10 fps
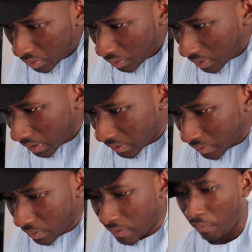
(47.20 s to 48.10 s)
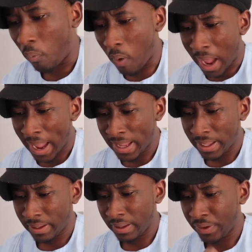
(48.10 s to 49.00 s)
Okay, so if
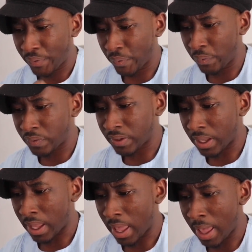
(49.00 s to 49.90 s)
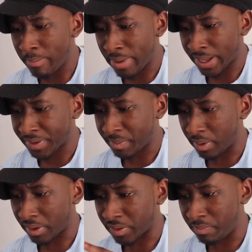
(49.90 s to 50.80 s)
y equals mx
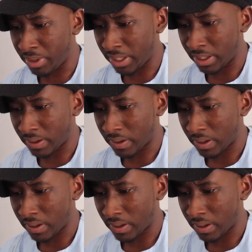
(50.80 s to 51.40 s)
plus b,